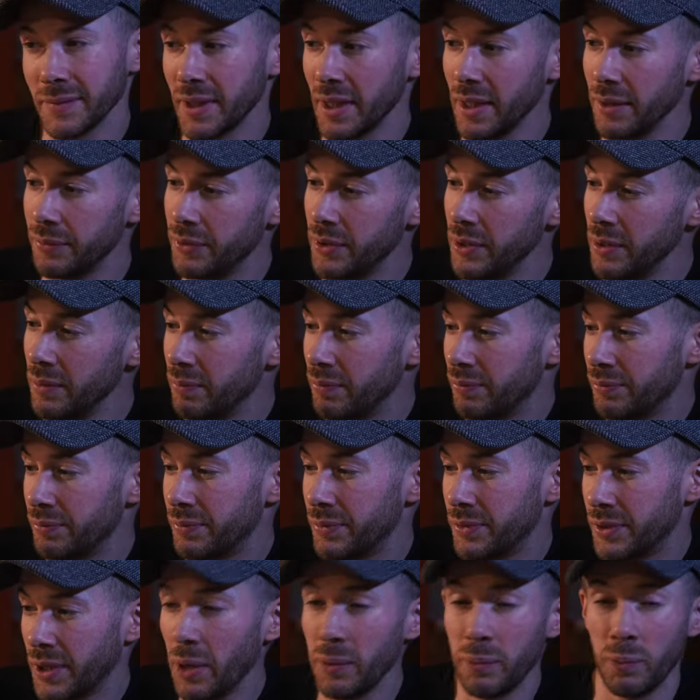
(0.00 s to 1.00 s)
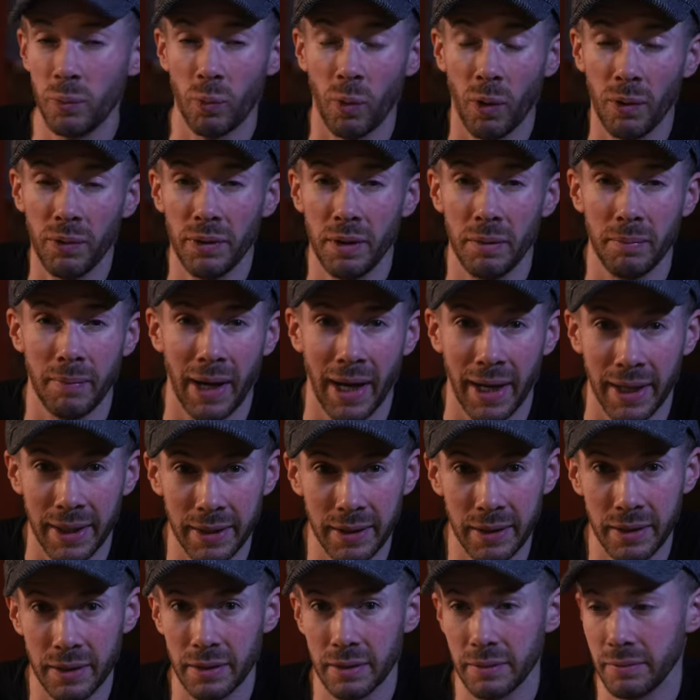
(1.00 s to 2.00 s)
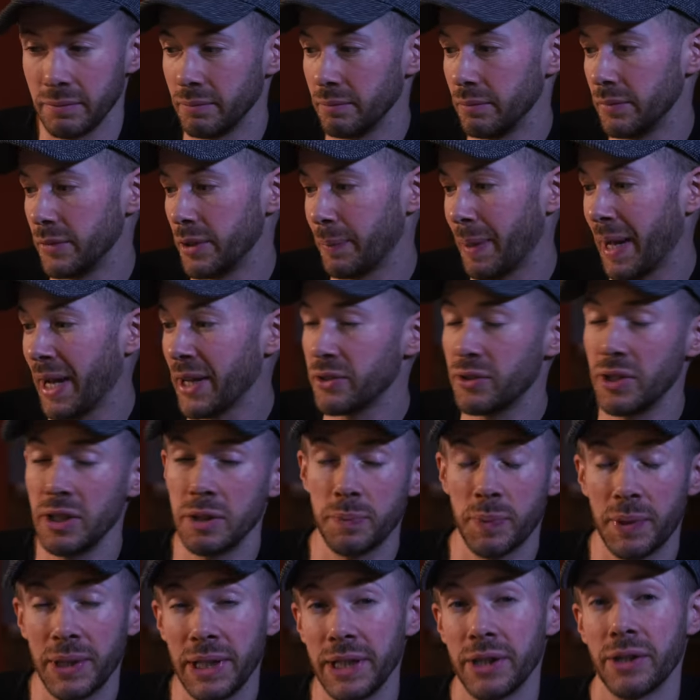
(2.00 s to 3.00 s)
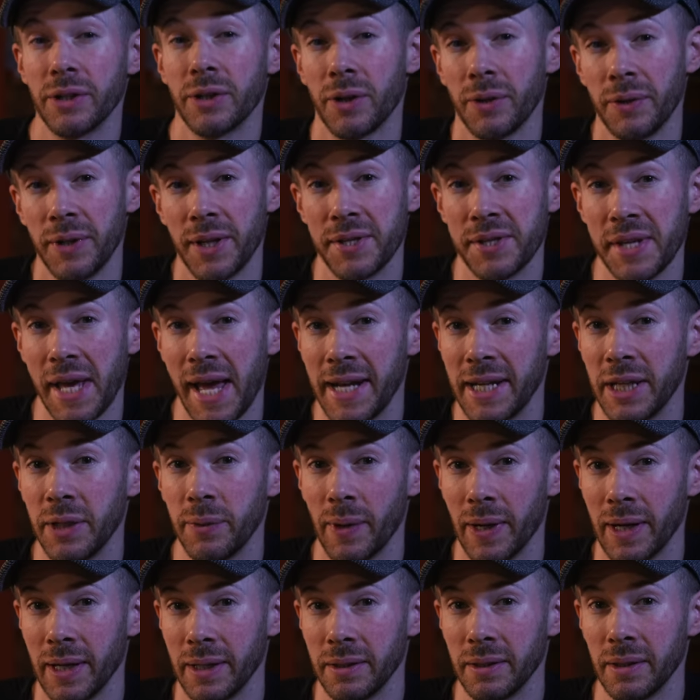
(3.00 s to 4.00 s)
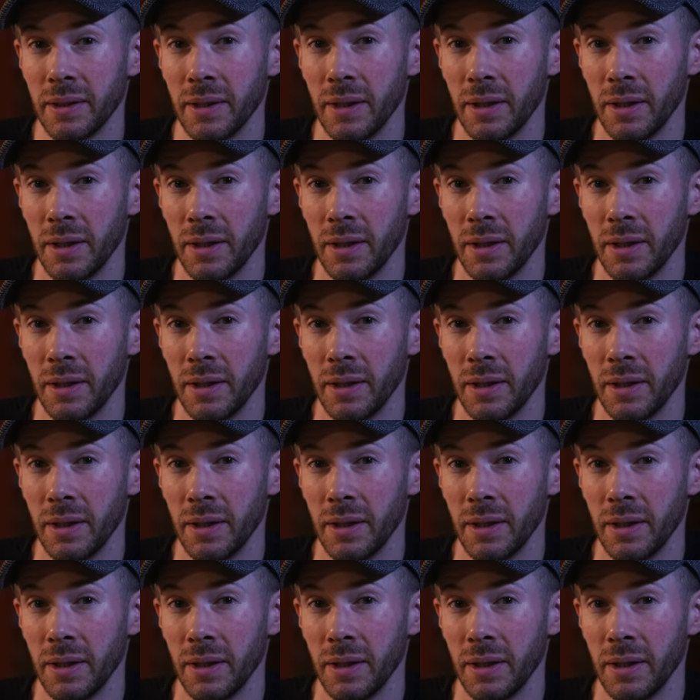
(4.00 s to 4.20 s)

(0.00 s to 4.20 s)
if you don't want the mic, the battery's pretty good on this anyway.